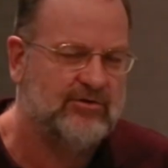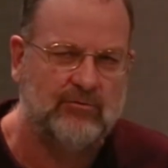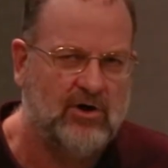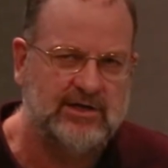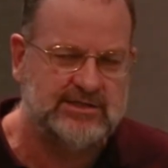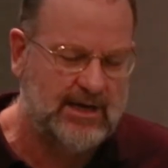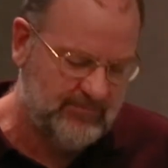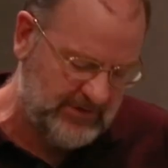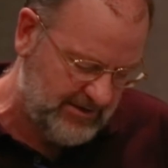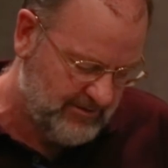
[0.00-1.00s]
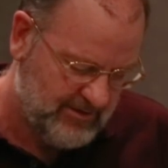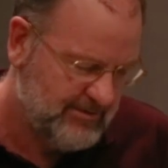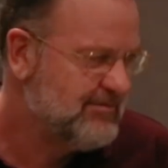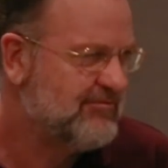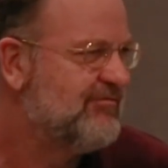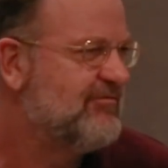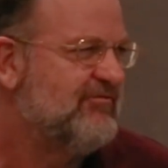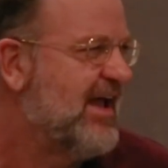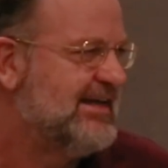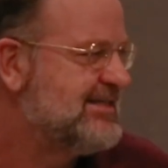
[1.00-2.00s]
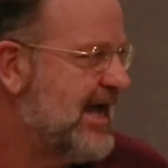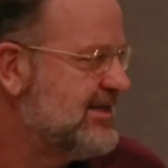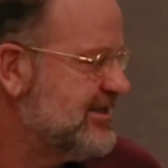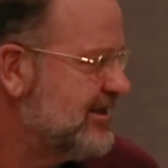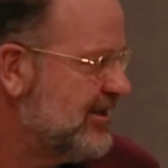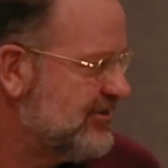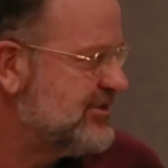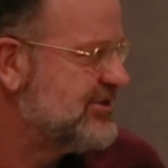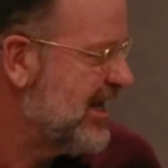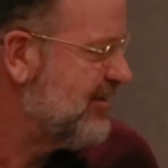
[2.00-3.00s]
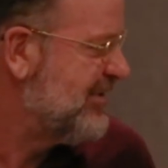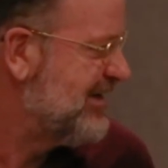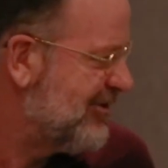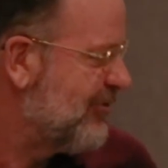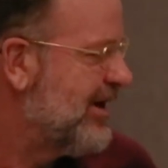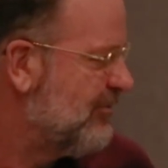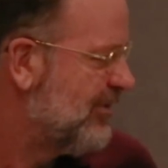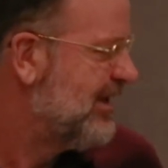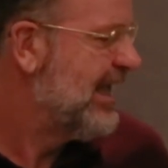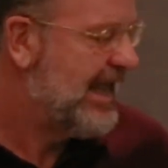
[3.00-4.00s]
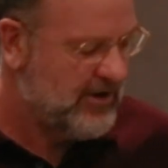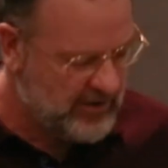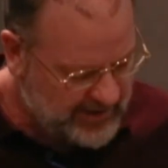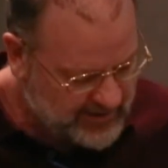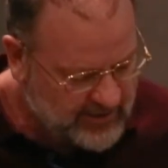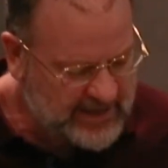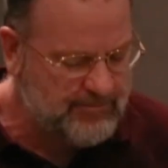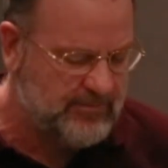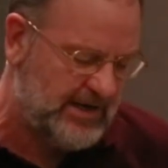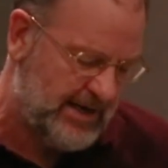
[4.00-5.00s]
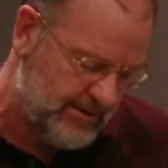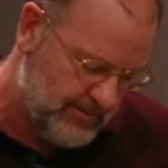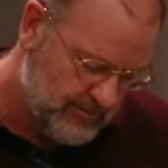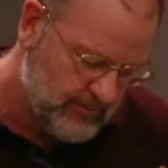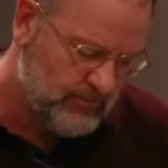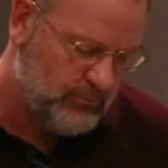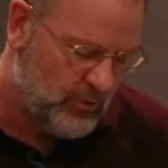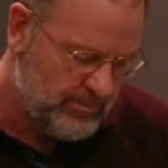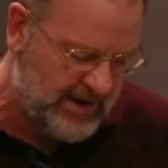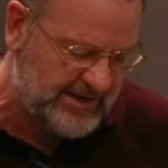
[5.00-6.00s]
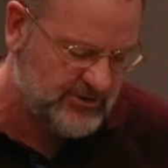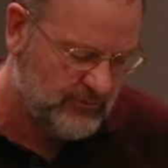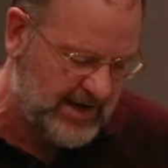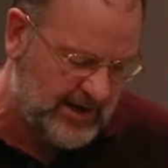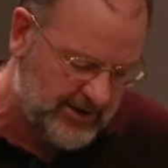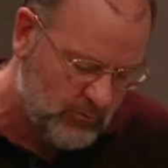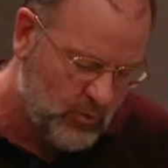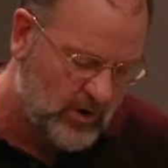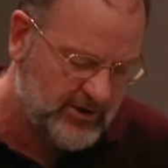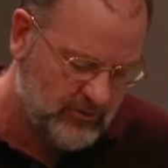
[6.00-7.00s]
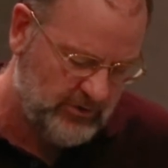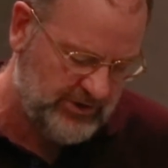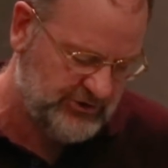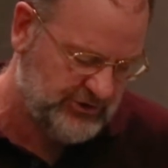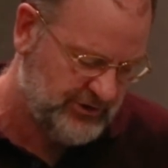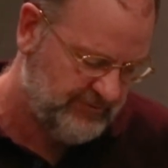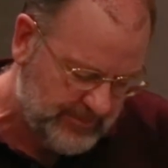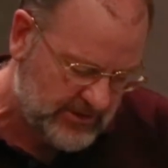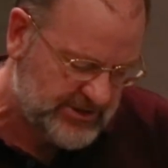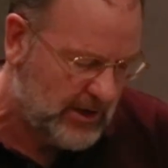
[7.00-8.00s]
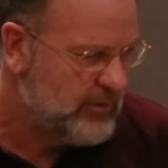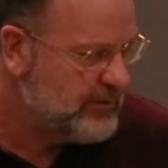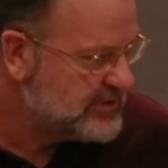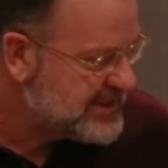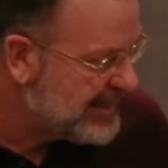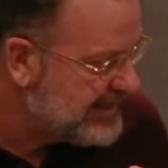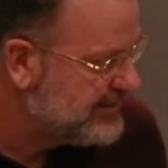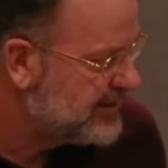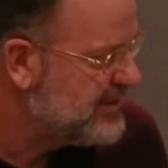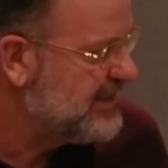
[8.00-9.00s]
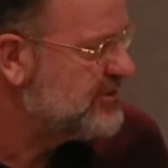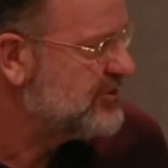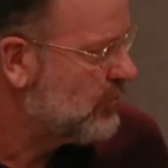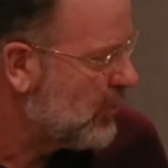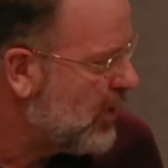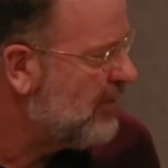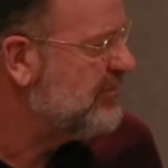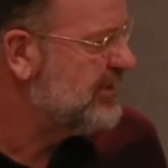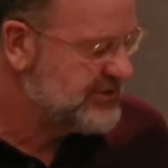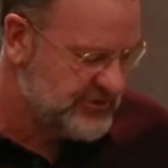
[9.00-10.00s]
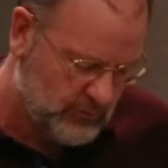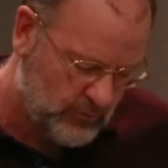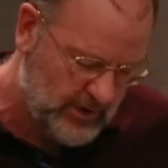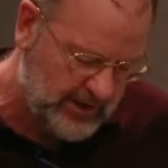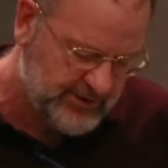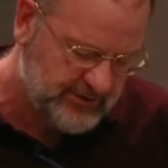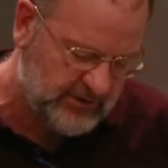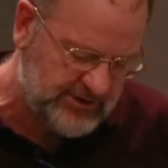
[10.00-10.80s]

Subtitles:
to write something fantastic. You know, this is going to be incredible. And I kept getting brought back to reality. What can we achieve? So we were taking the things that were obvious, that were relatively